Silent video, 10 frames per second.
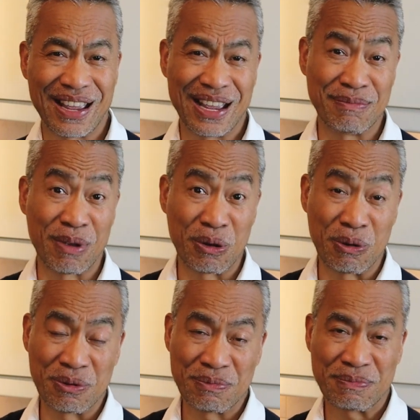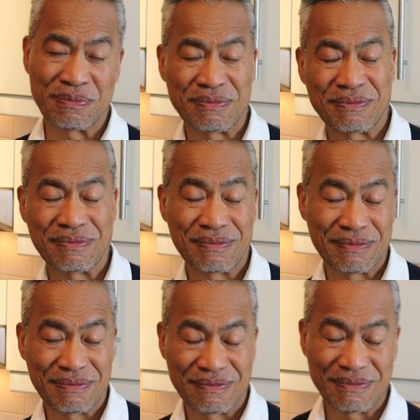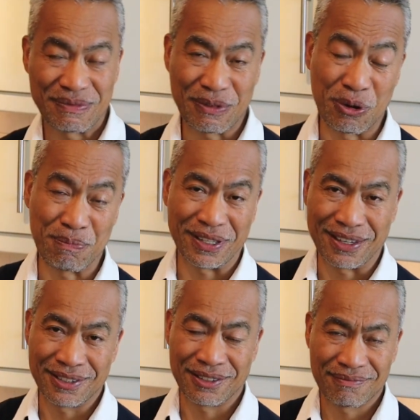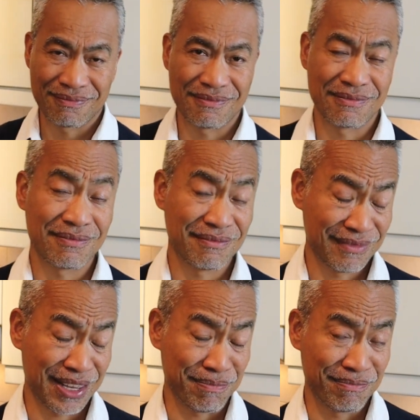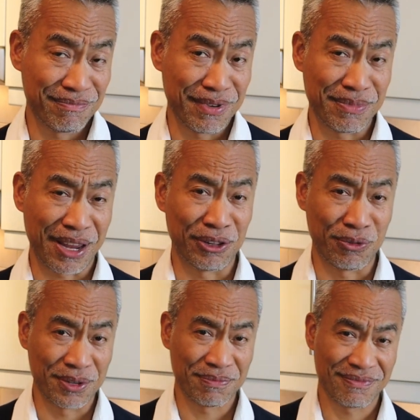and bagoong or patis. Tip from Channel 1.